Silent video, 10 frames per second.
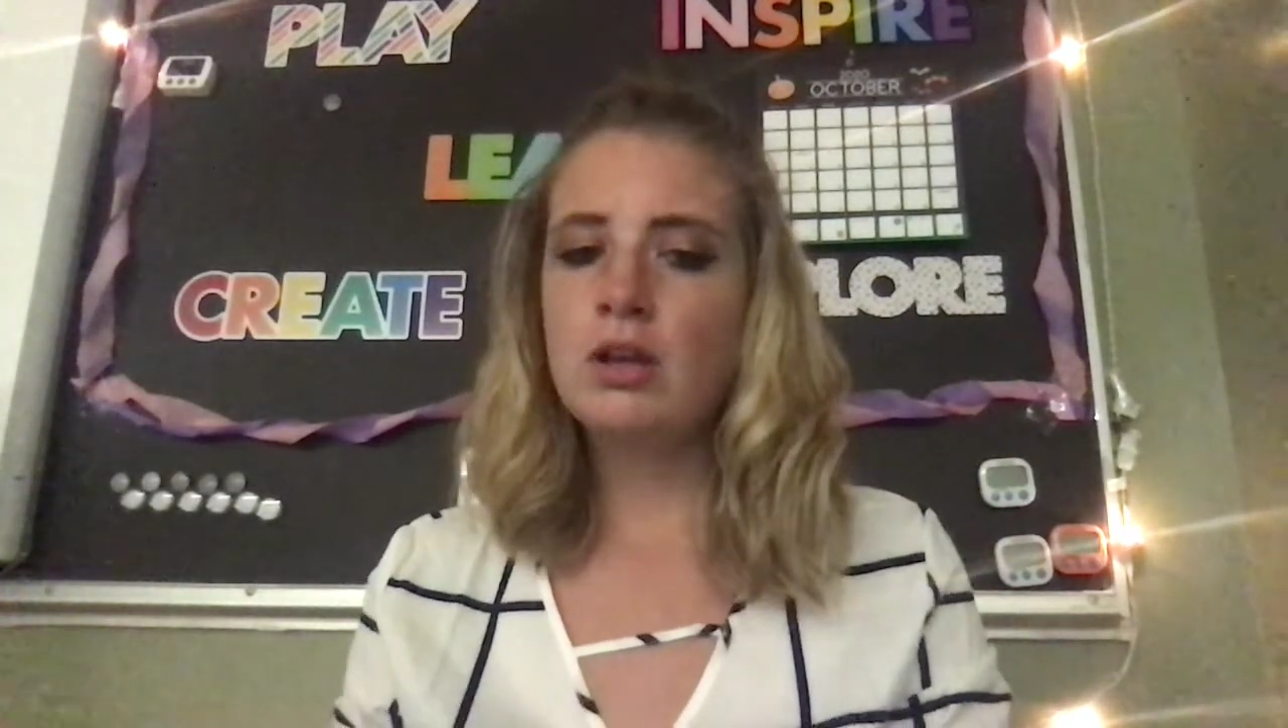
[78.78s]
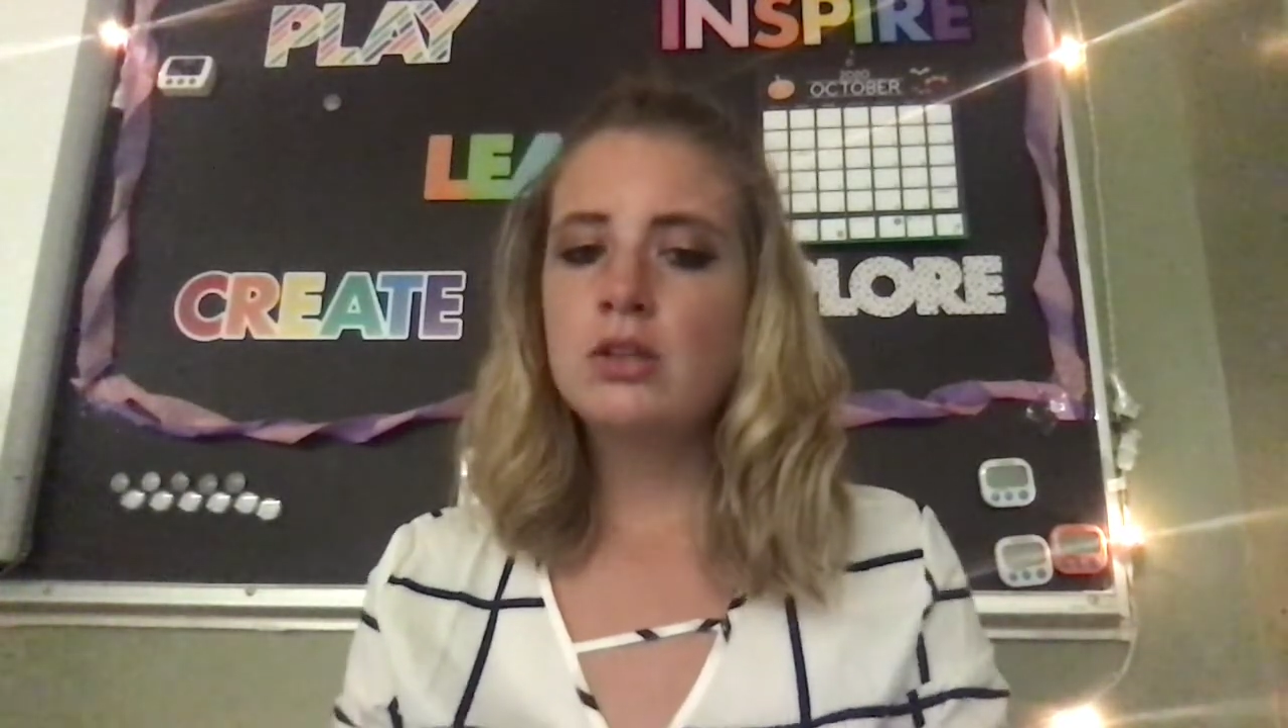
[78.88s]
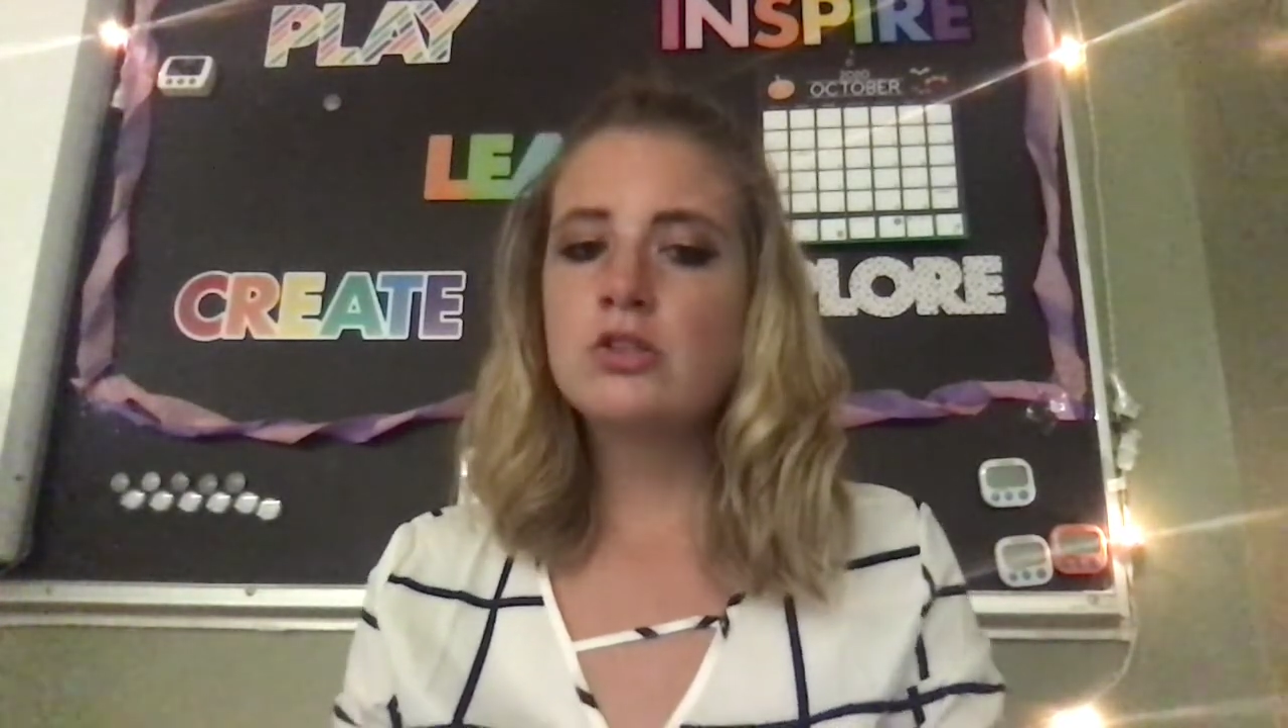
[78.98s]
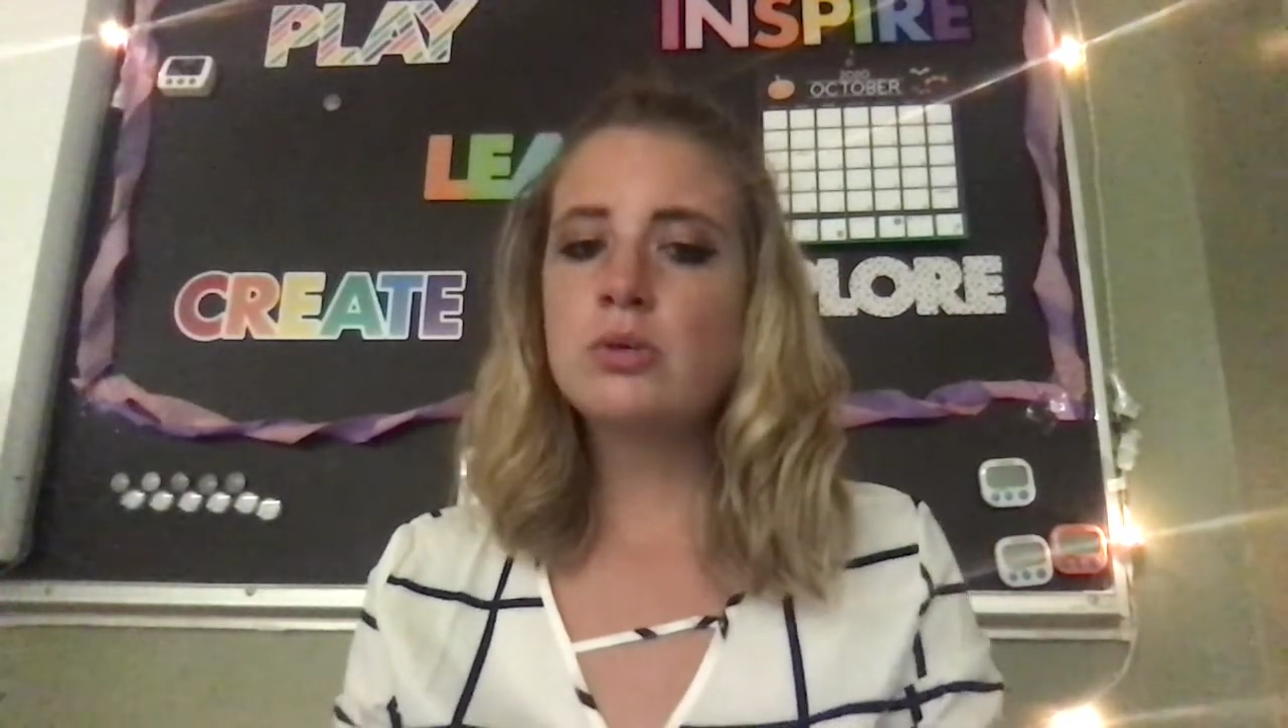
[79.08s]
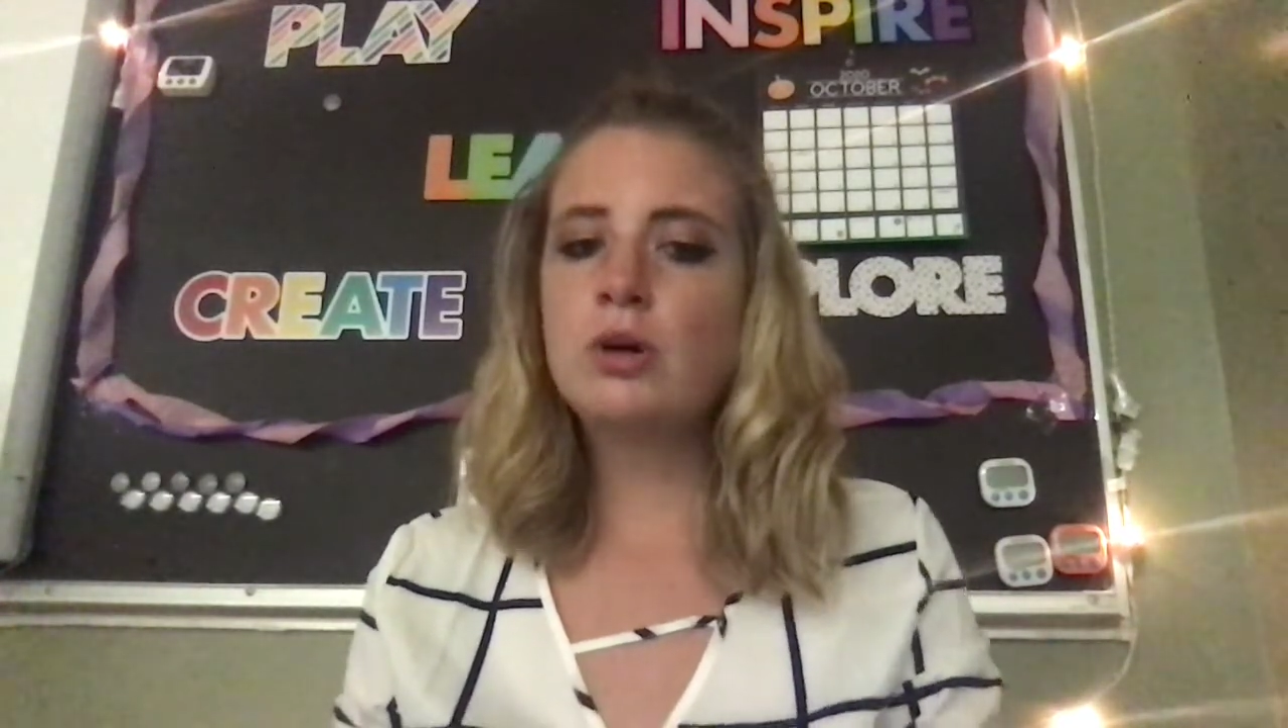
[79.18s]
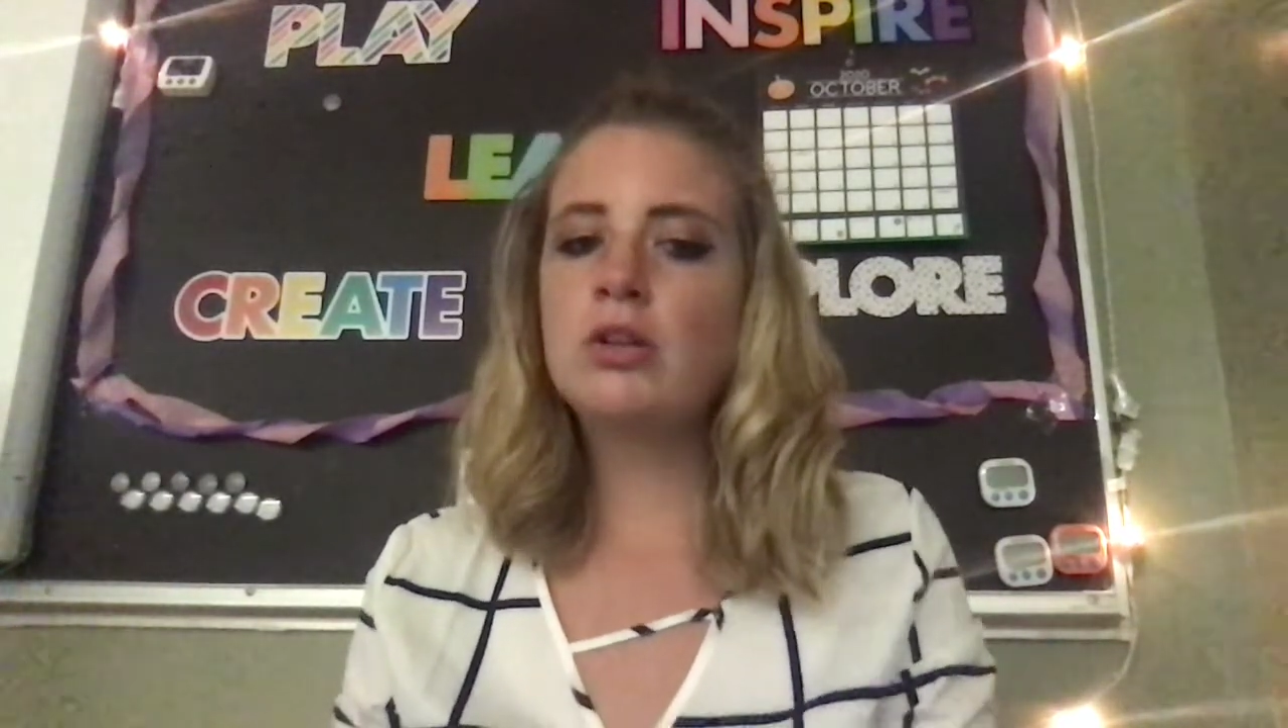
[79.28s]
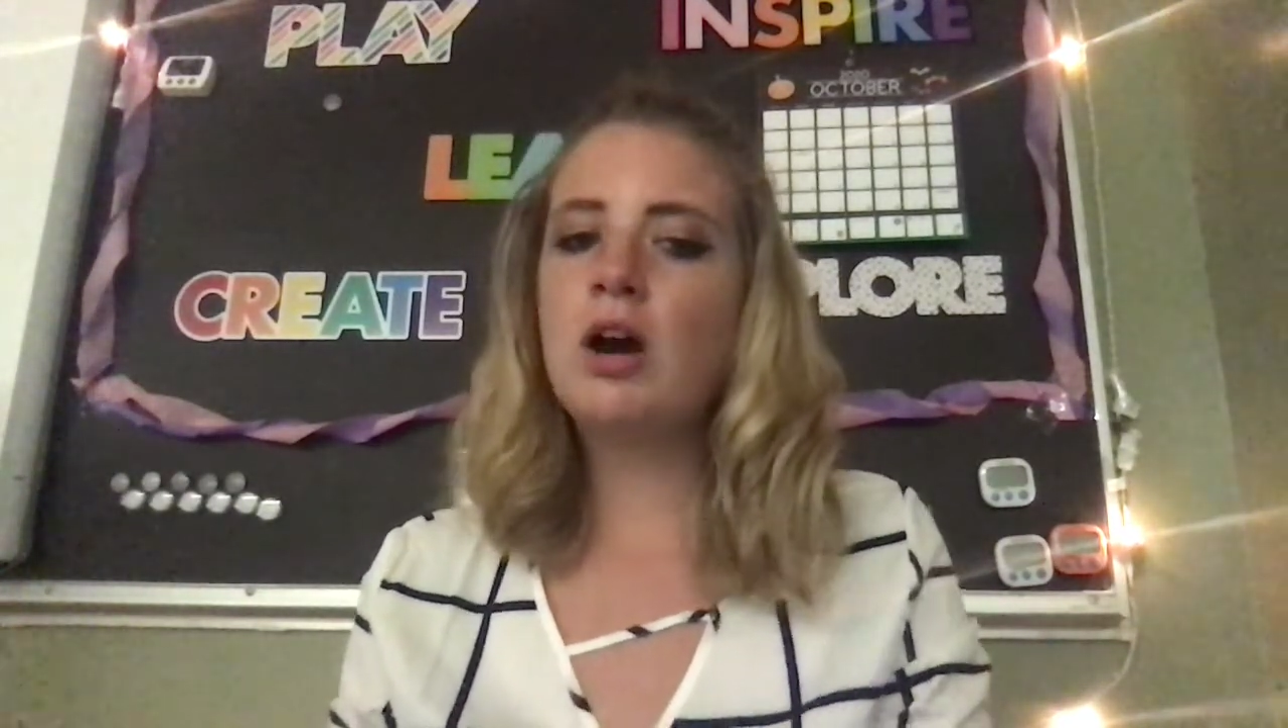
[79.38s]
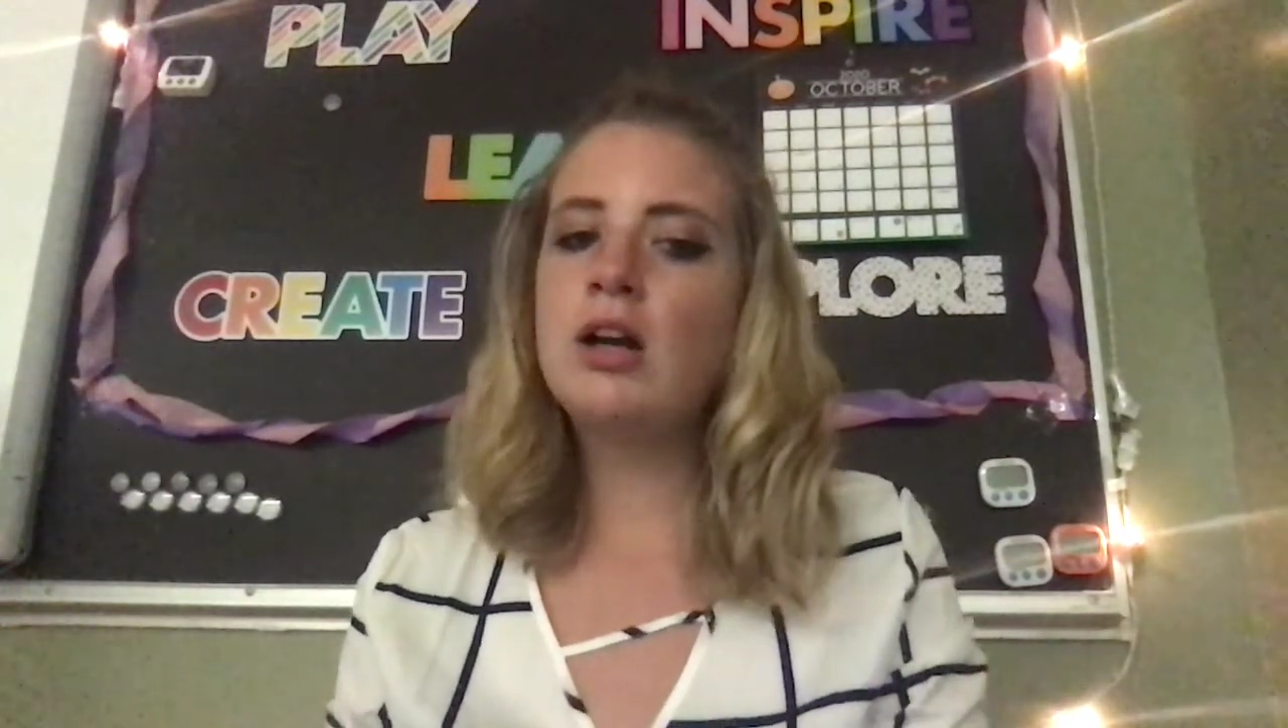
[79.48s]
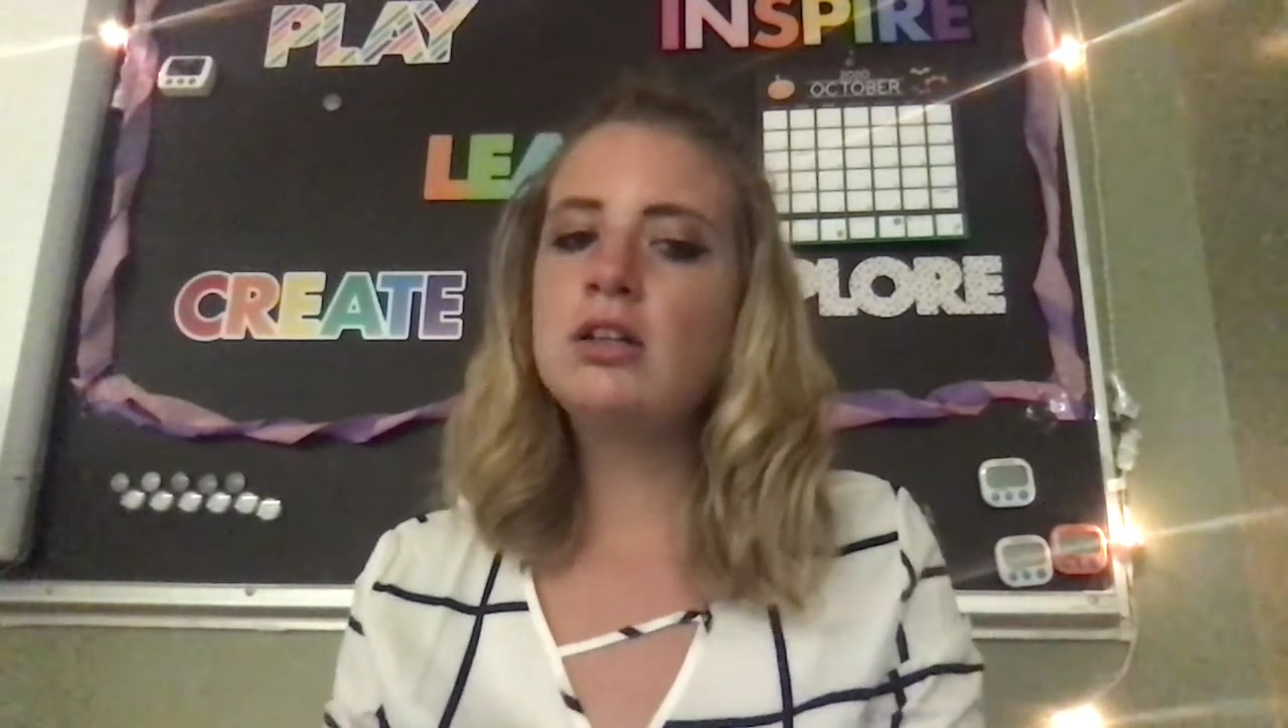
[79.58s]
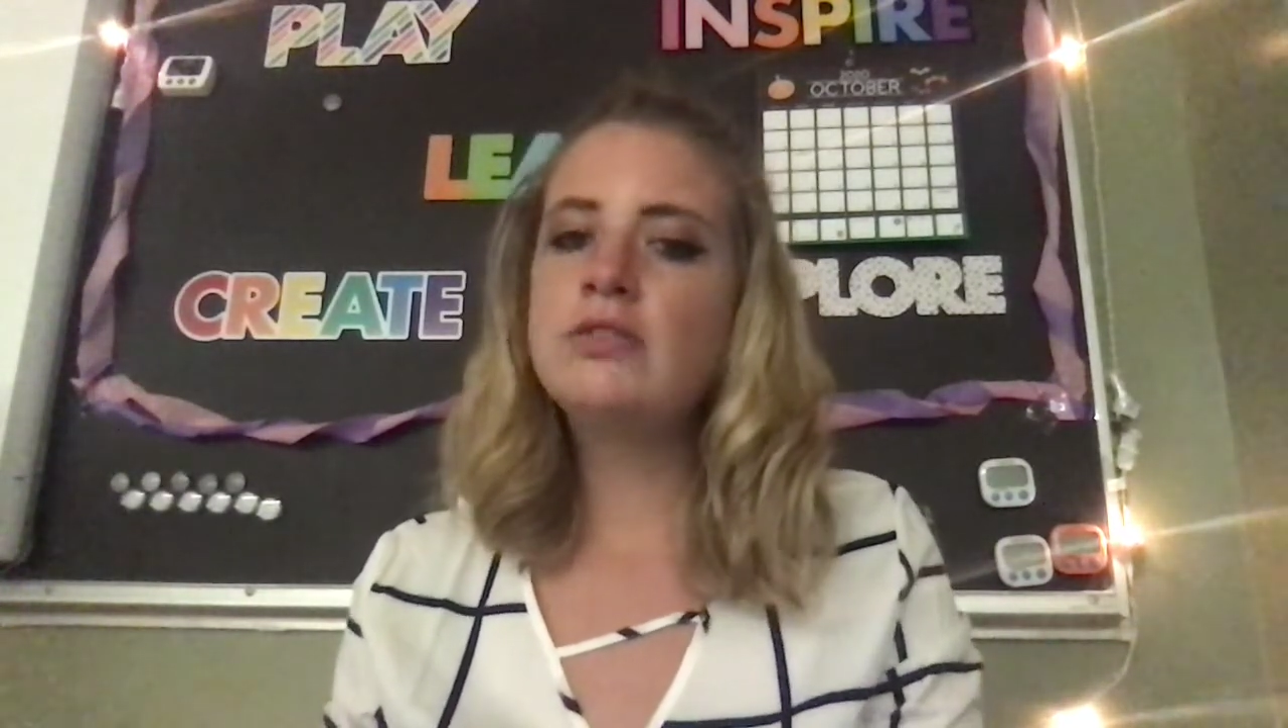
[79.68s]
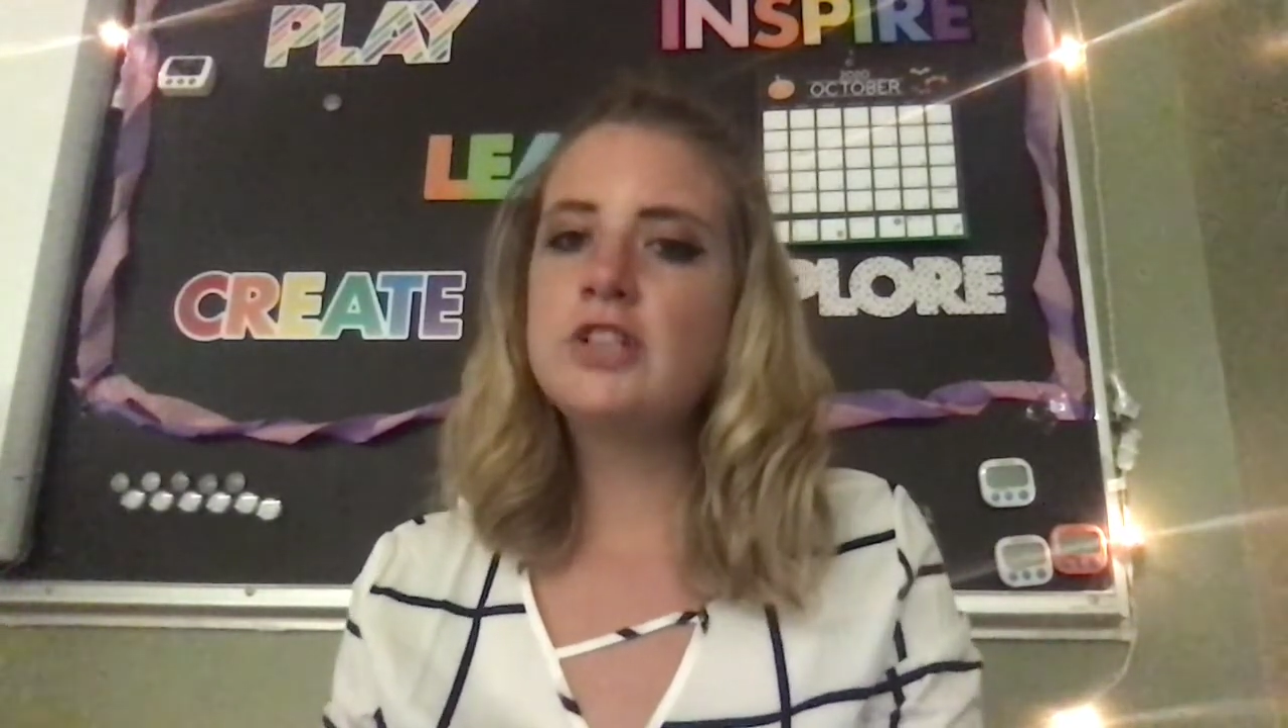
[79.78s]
So, a lot of